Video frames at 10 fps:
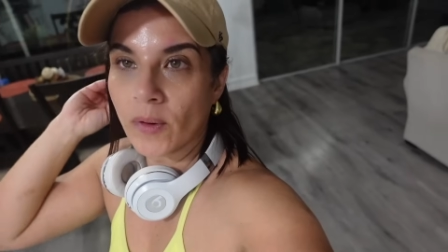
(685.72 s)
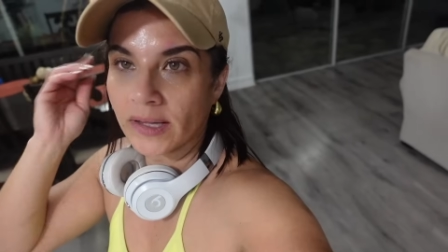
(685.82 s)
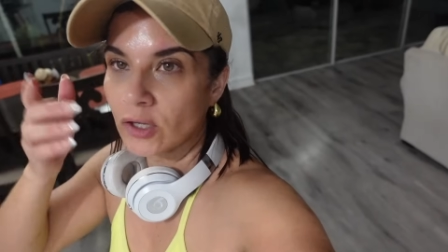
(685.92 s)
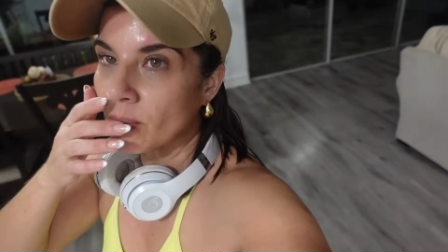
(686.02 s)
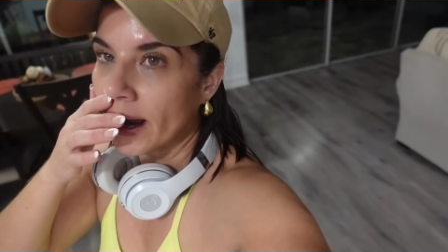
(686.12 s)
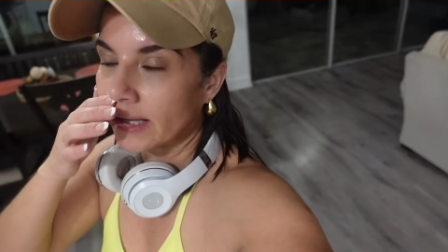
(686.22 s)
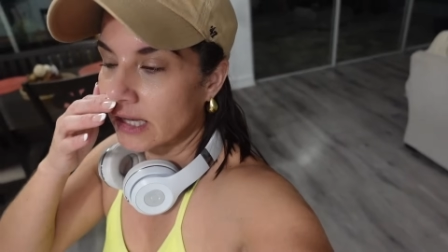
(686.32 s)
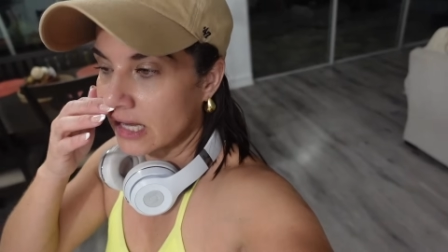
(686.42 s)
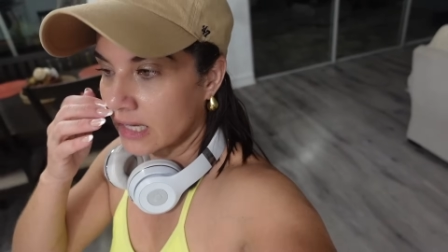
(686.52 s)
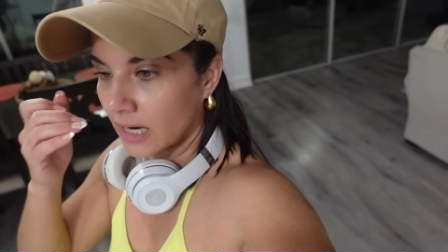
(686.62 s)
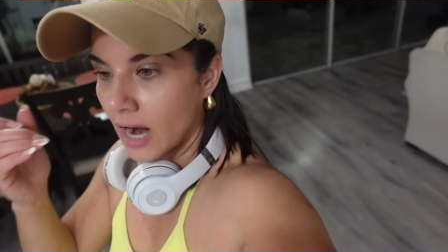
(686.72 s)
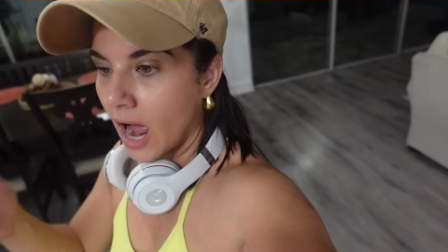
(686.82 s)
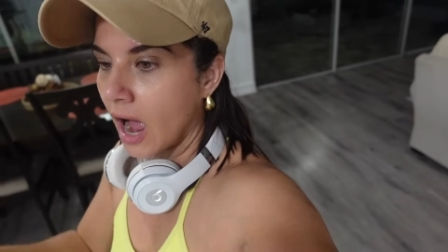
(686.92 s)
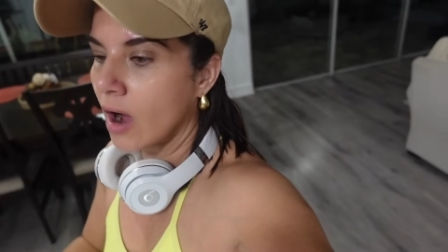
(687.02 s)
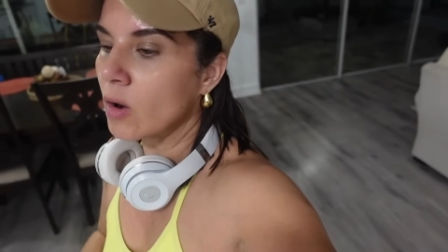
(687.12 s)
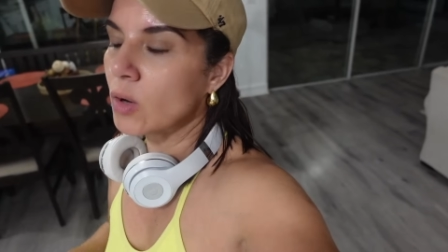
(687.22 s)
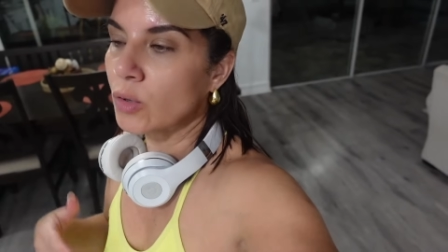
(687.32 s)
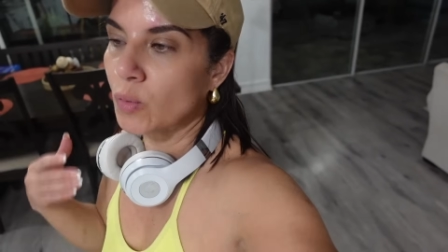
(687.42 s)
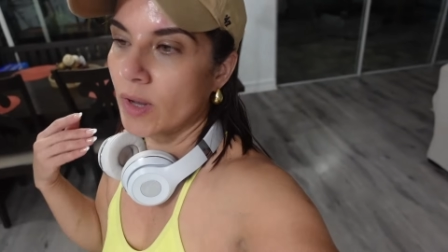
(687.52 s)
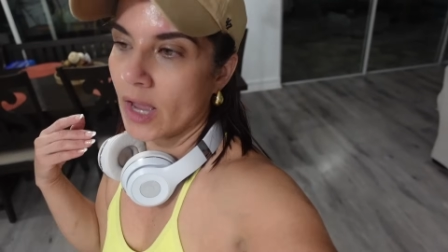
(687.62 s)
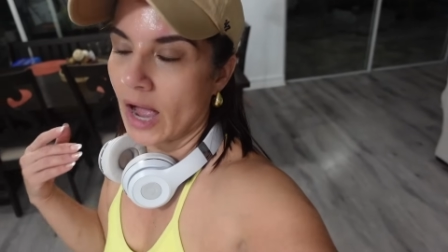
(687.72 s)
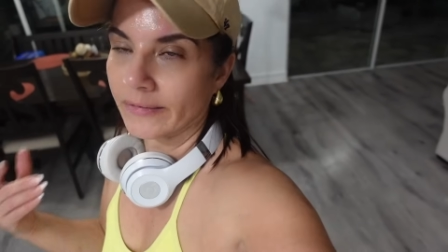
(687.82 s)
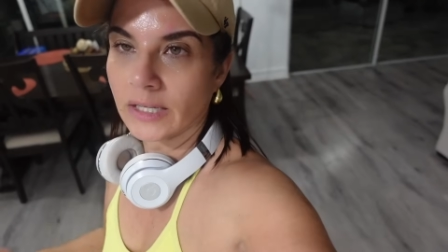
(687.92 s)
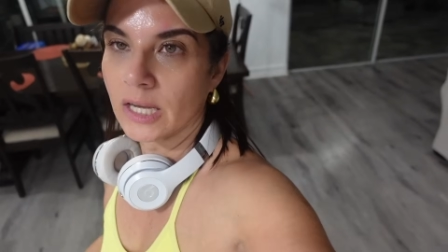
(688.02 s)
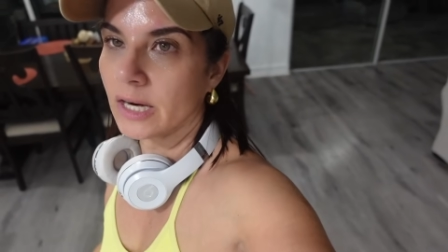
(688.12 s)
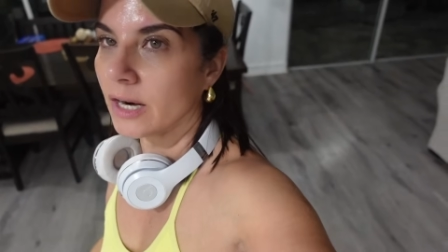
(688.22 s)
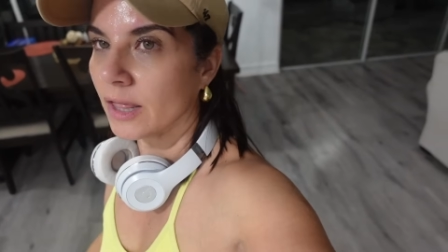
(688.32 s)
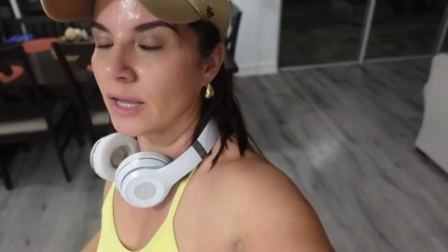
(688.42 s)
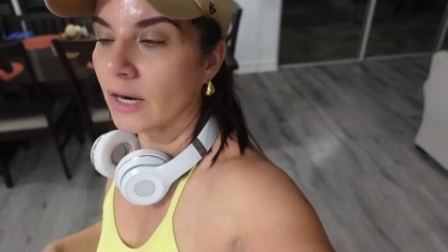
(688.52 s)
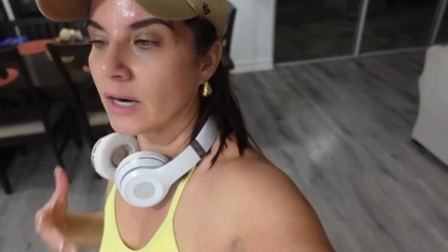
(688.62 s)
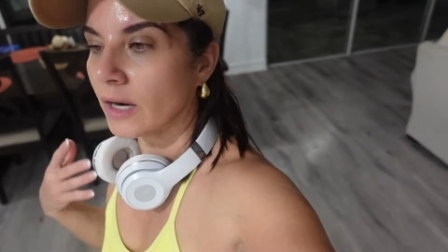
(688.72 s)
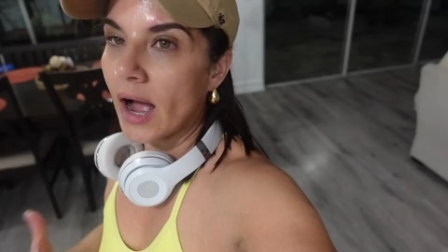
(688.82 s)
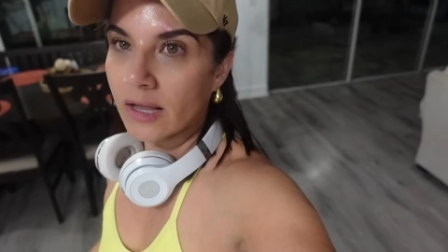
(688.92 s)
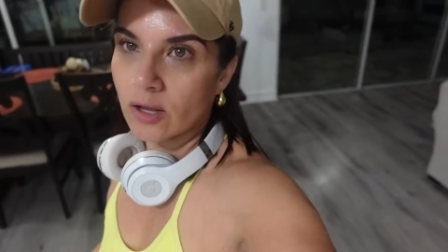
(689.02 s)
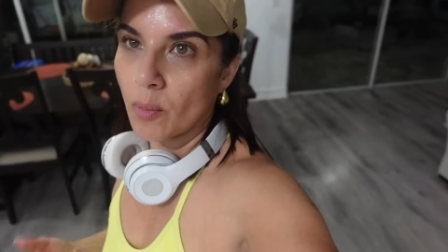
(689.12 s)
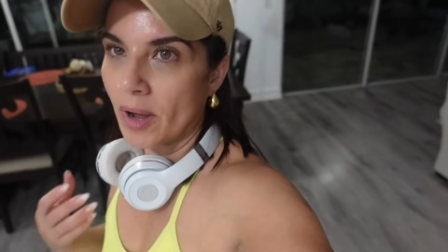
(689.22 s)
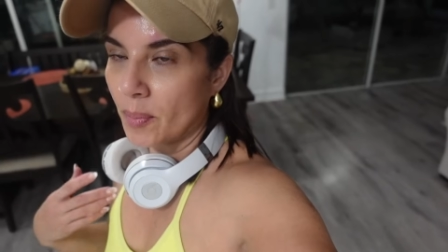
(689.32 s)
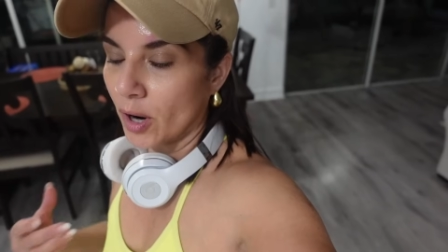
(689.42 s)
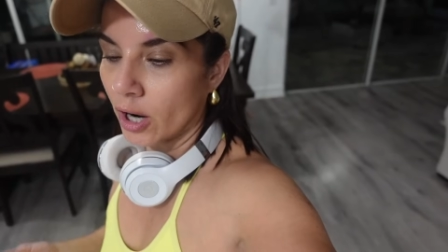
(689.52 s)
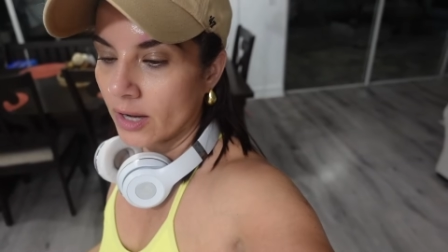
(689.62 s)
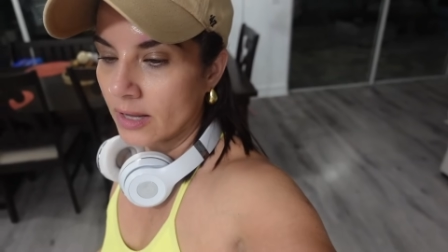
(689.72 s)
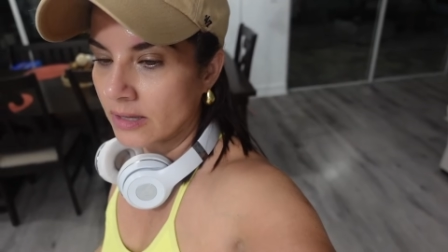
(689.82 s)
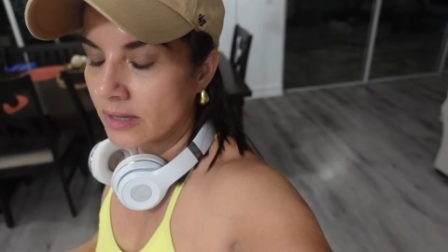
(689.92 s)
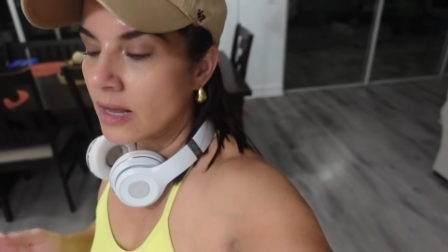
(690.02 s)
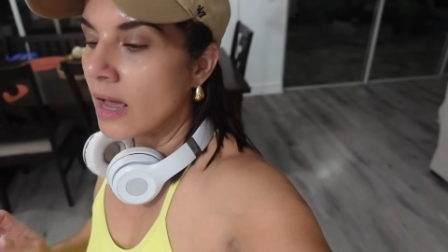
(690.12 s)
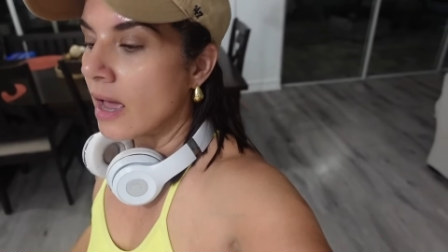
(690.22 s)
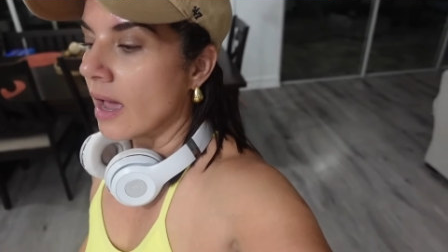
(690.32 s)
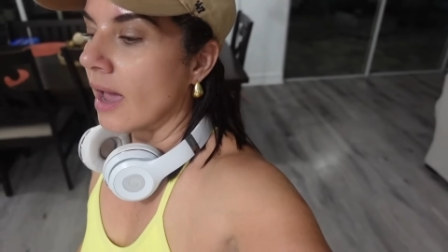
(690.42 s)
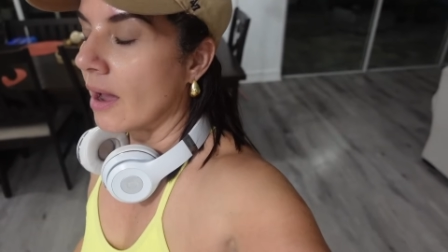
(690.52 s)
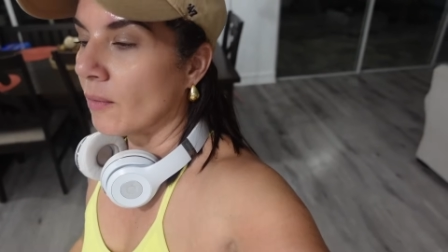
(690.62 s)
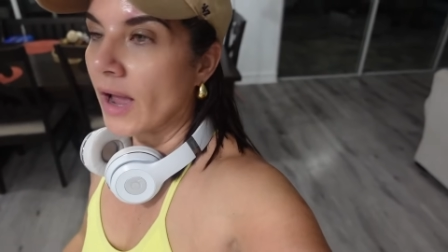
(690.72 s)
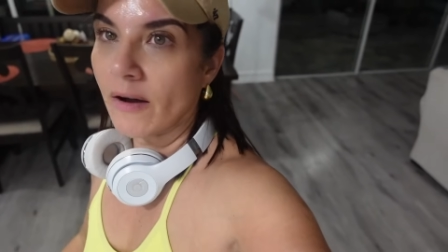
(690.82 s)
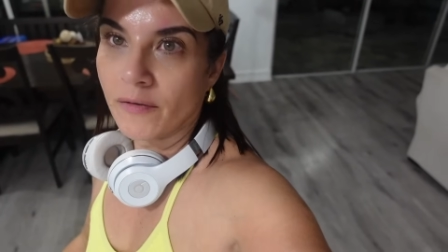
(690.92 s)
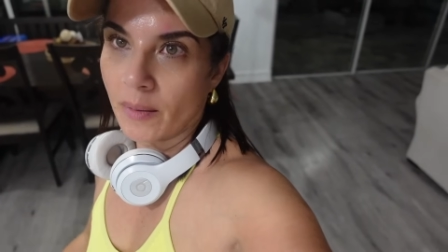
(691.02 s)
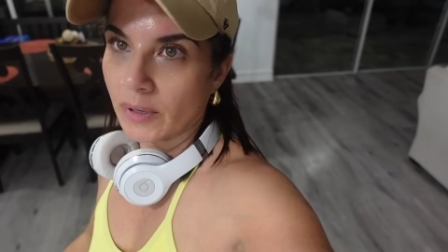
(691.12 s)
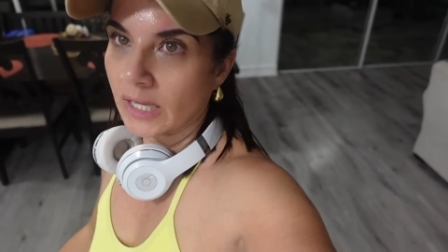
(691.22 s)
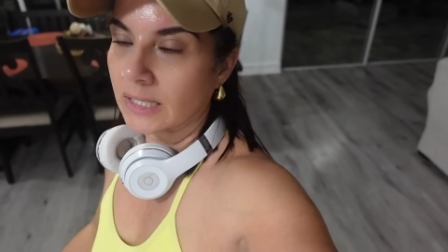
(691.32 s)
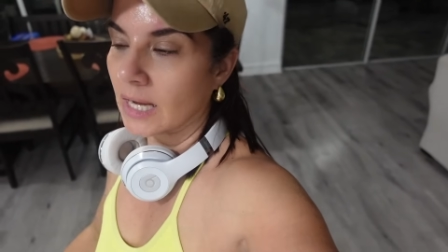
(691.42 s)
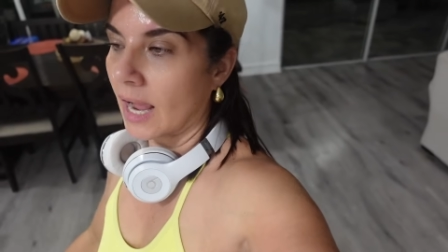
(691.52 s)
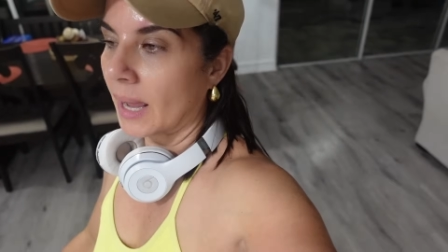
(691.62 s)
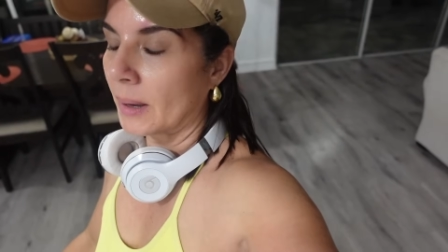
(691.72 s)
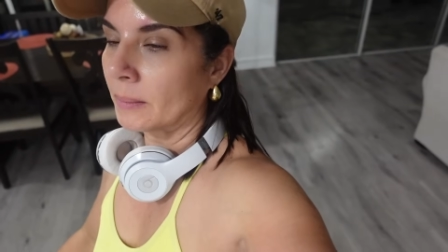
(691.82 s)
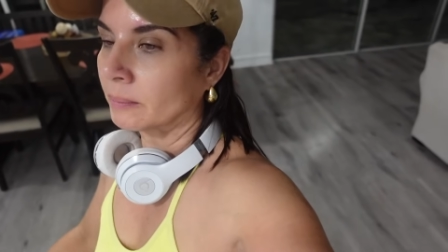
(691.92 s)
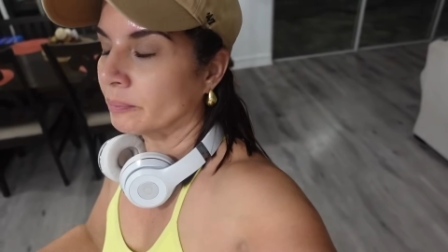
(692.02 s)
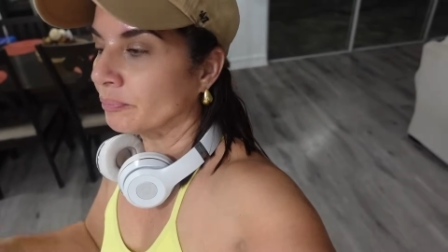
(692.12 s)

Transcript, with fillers: went to my sister's house, we have dinner there, I saw my parents, and we have family time.